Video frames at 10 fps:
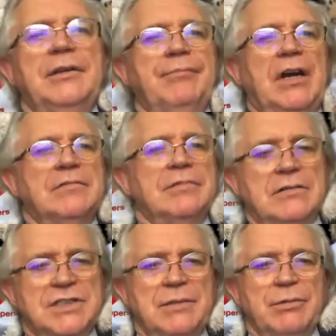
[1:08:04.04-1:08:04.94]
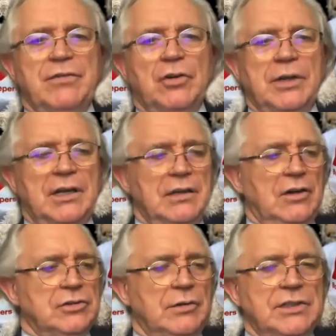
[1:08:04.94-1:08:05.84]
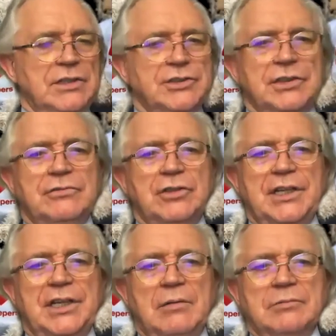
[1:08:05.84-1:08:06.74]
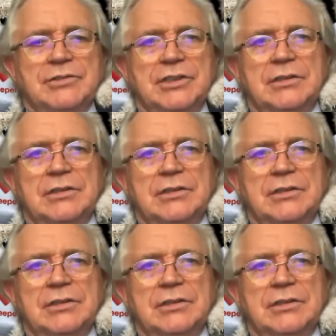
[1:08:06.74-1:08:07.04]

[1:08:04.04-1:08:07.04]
I've said it before, but Auto Entry have really come up to